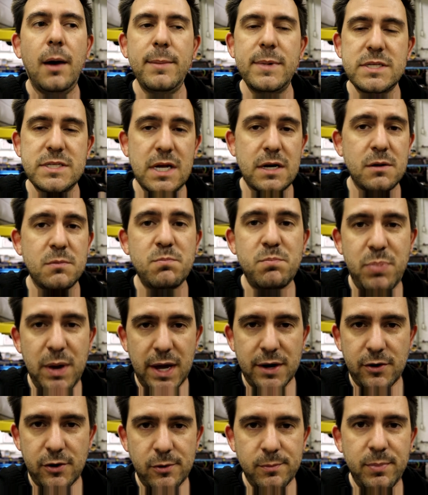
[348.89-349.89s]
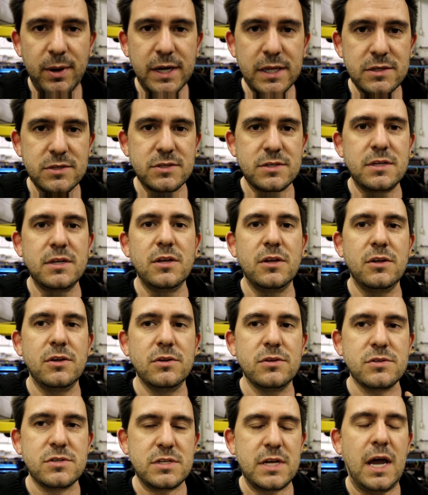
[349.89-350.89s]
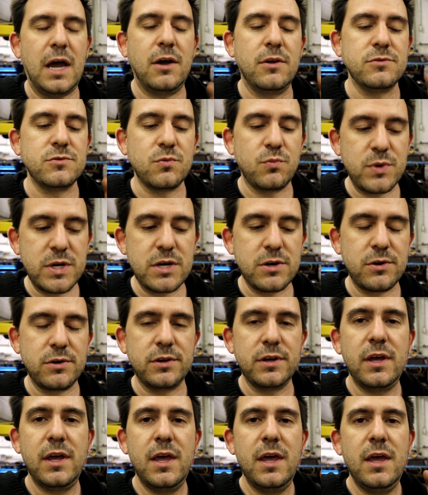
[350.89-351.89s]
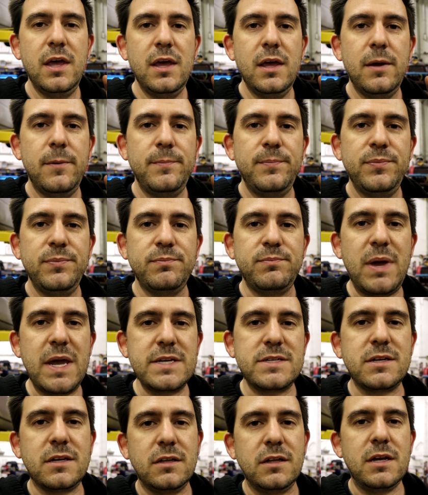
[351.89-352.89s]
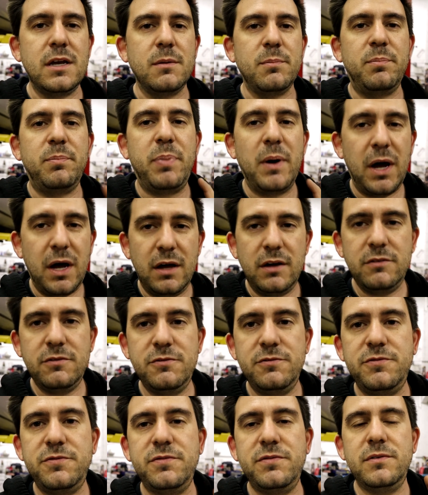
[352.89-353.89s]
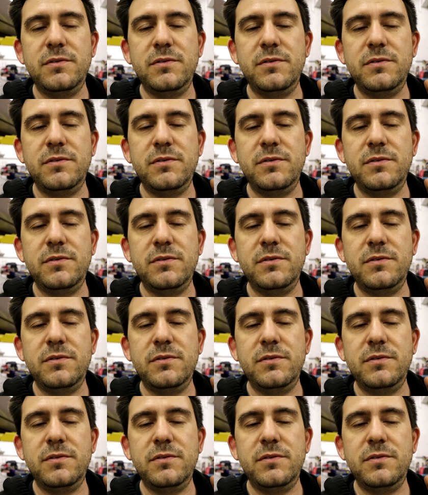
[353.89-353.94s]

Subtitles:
It sounded better, but it still sounds weird. Basically above